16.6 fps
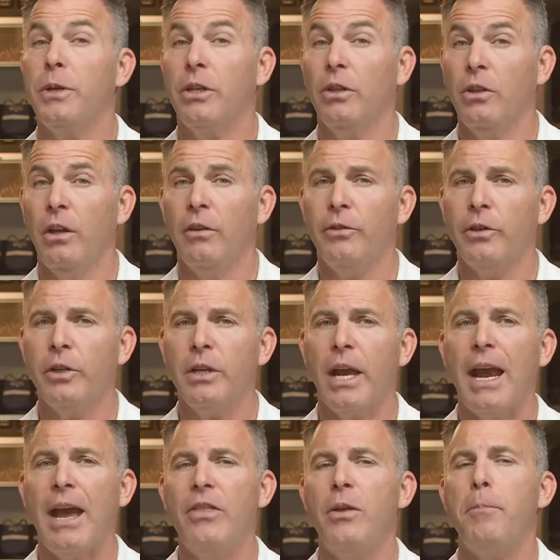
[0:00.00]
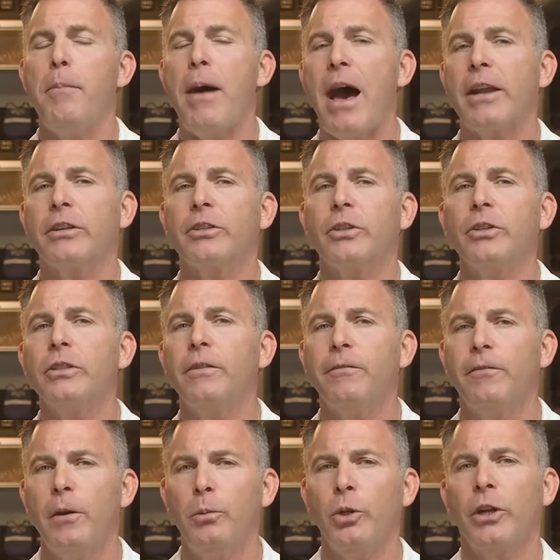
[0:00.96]
be delivered and the monitor
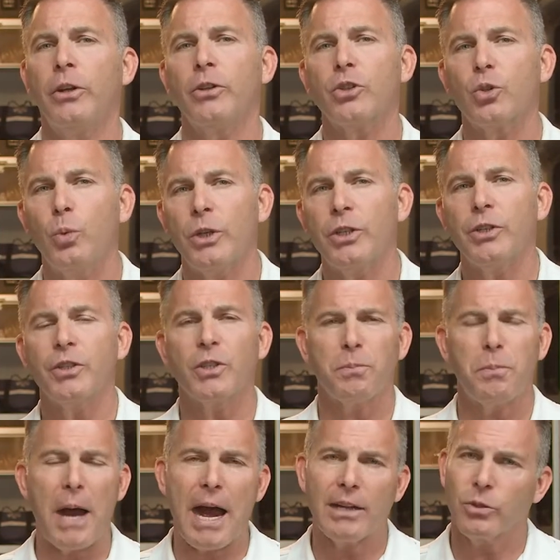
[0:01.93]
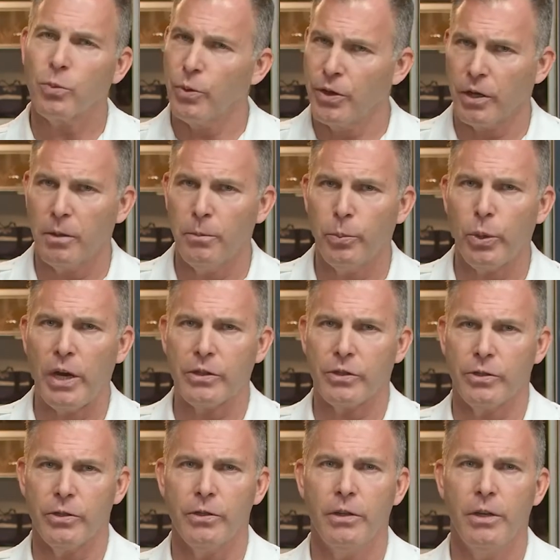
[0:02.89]
defibrillator switches spots with the
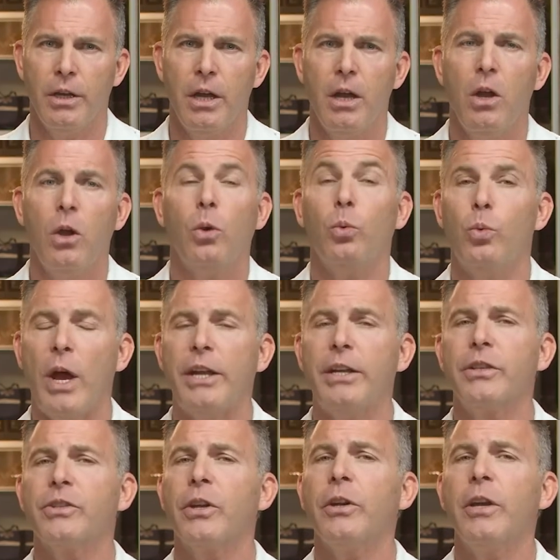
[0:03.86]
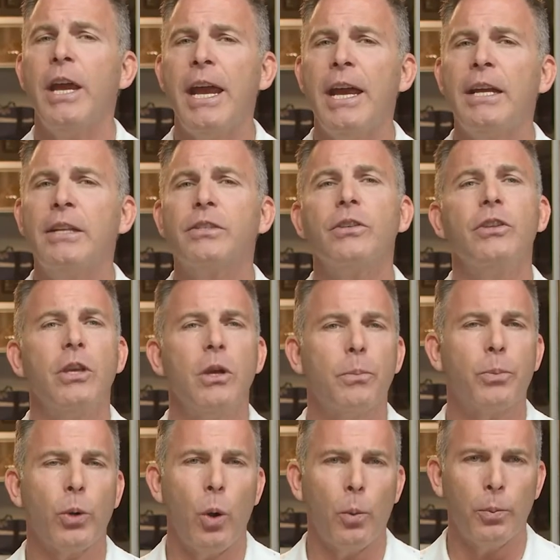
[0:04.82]
compressor, readies their hands in the
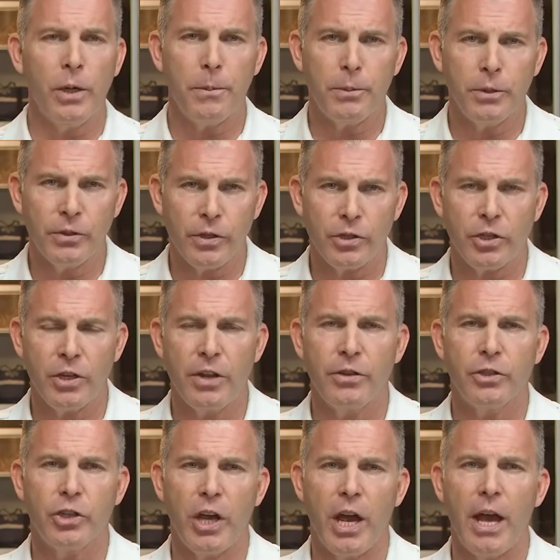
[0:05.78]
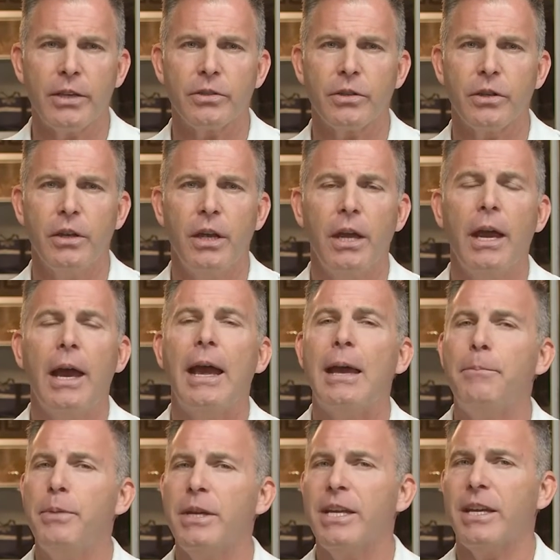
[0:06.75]
appropriate position on the chest,
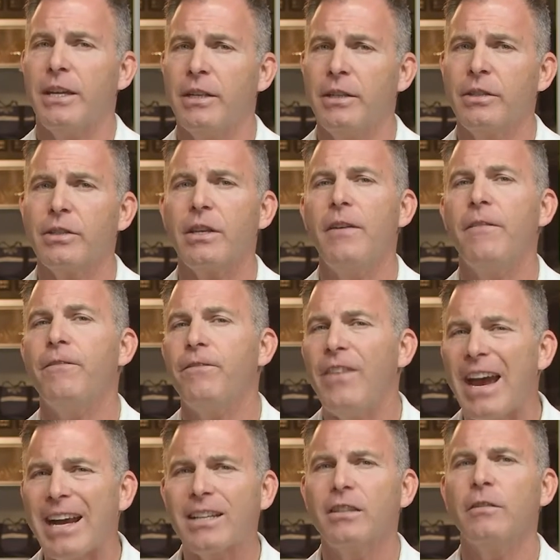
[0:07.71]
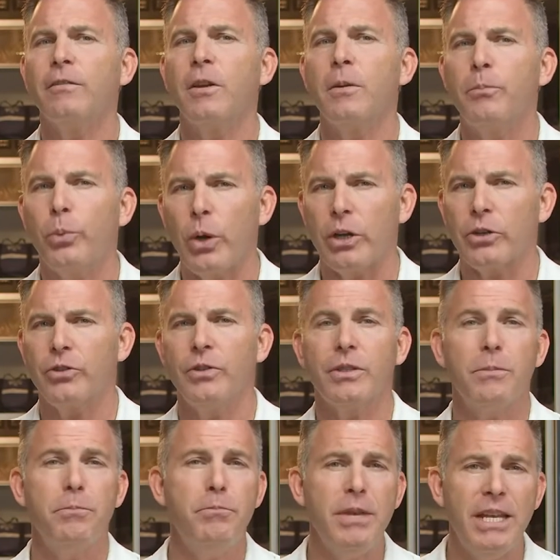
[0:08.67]
and begins effective compressions
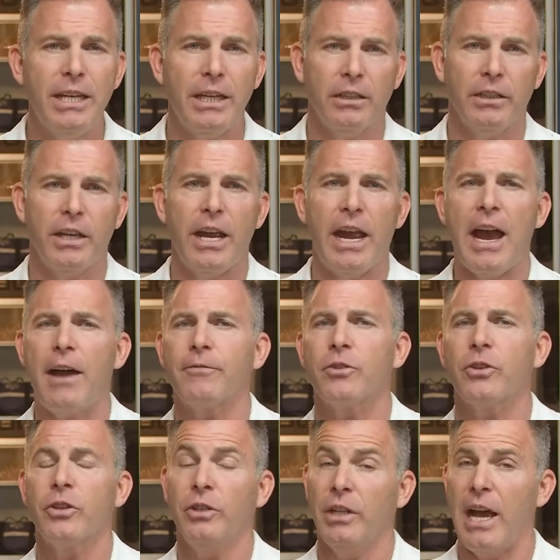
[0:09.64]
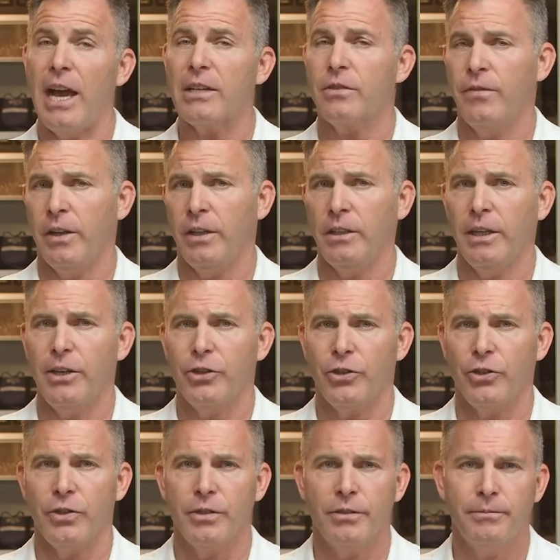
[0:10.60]
immediately after the last ventilation.